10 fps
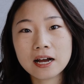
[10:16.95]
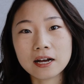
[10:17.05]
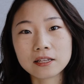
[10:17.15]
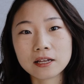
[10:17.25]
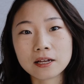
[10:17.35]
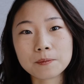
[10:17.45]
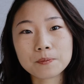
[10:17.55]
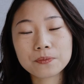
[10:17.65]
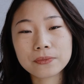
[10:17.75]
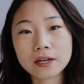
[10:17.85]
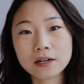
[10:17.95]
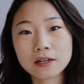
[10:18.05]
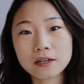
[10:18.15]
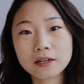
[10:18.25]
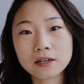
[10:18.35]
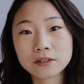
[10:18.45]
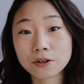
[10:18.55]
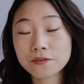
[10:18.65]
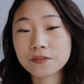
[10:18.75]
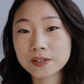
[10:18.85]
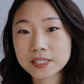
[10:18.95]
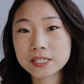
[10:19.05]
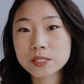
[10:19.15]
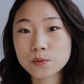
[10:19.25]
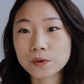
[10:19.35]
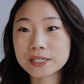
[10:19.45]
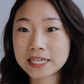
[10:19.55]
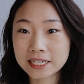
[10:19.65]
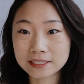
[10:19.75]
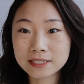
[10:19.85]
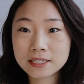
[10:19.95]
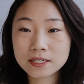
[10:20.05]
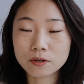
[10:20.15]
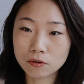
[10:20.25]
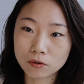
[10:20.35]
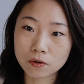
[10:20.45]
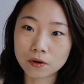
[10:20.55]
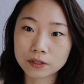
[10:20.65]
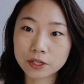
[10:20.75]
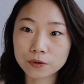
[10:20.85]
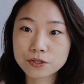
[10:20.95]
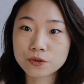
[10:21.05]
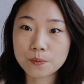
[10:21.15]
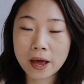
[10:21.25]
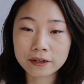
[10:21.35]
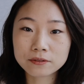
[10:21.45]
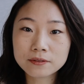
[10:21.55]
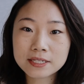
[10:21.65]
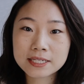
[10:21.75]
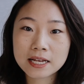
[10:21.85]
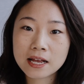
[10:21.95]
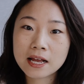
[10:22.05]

A lot of investors will attend or go to panels.